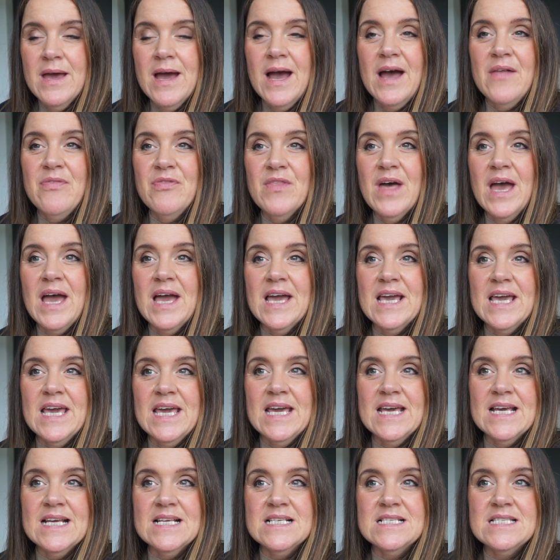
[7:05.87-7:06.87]
And that
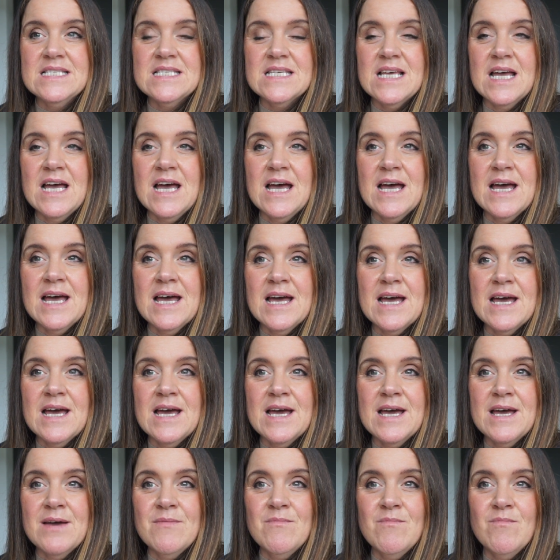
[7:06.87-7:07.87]
is...
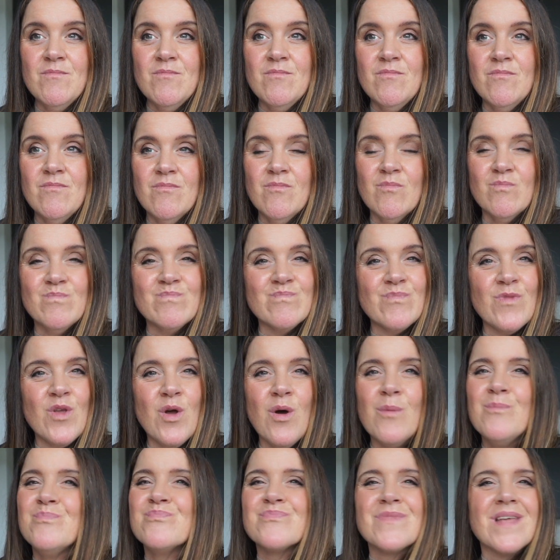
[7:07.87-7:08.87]
Um,
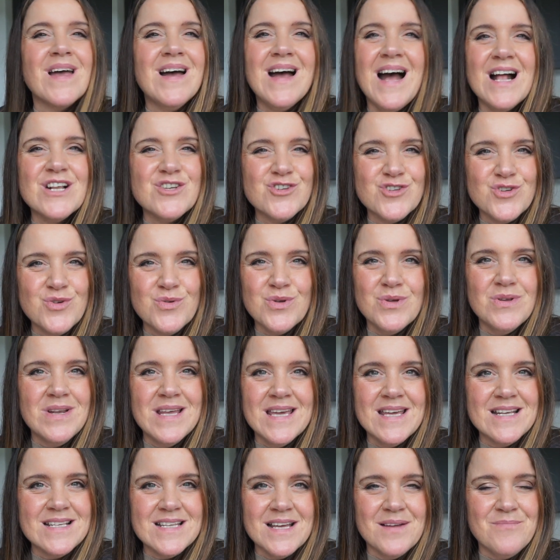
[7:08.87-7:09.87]
oh, I'll just show you
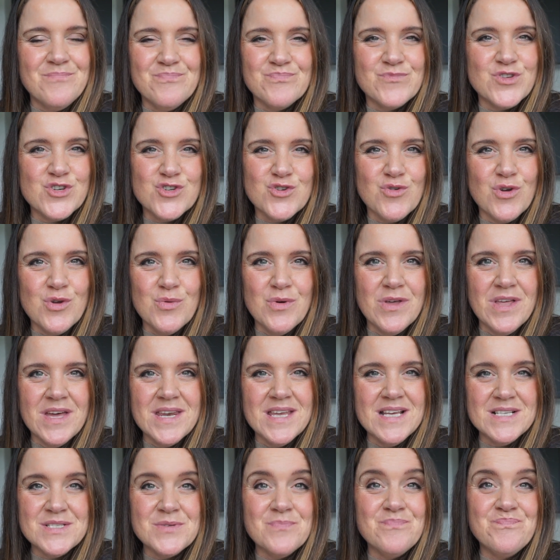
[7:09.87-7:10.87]
later. Just show you where
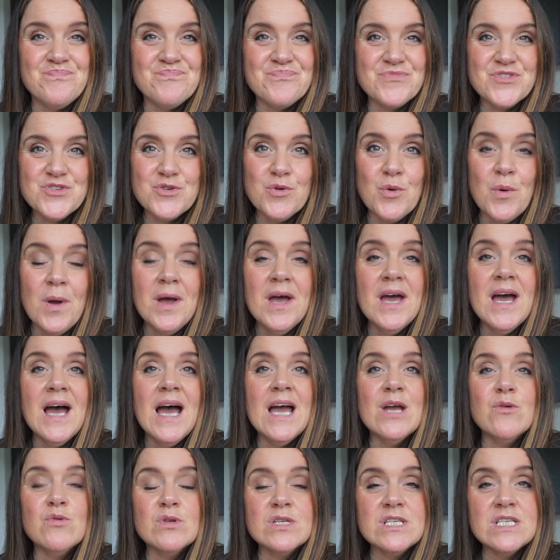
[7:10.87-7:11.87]
that is. So
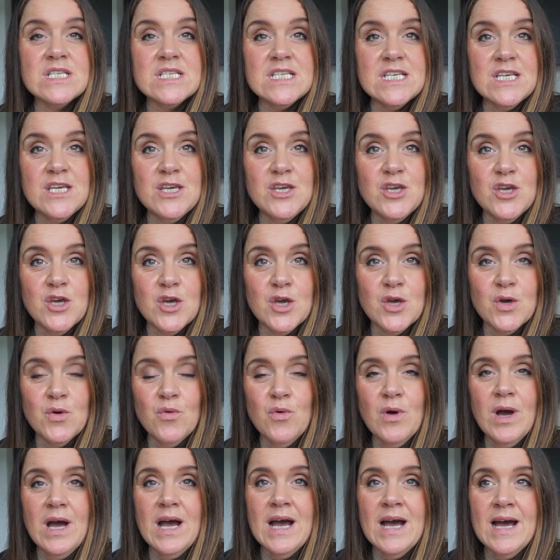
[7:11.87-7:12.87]
I will see
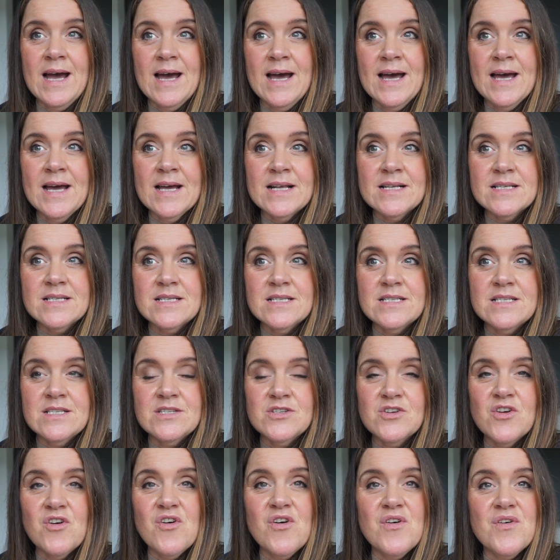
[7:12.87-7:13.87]
you
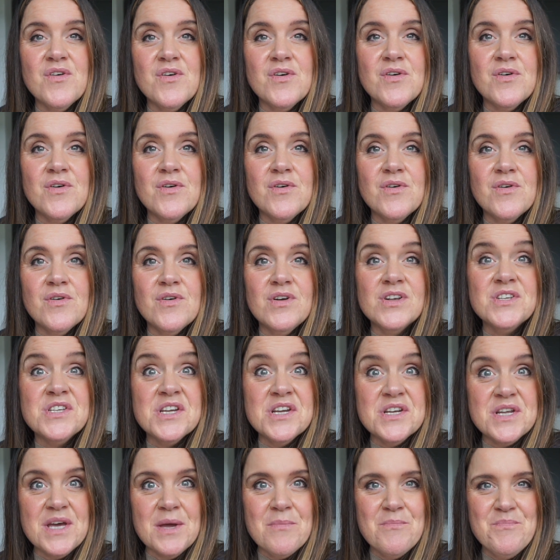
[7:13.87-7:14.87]
at
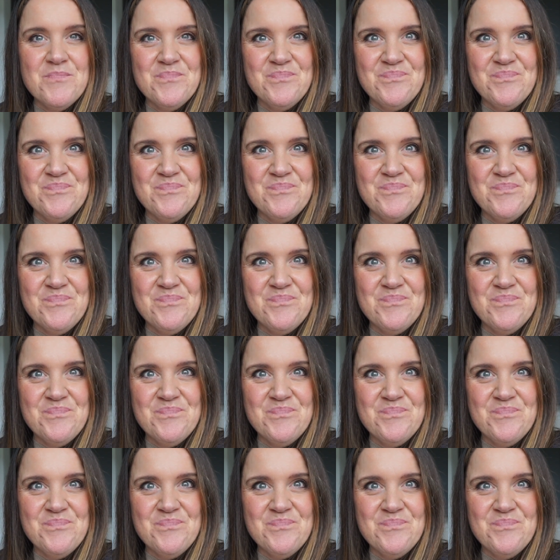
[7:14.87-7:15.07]
dinner time.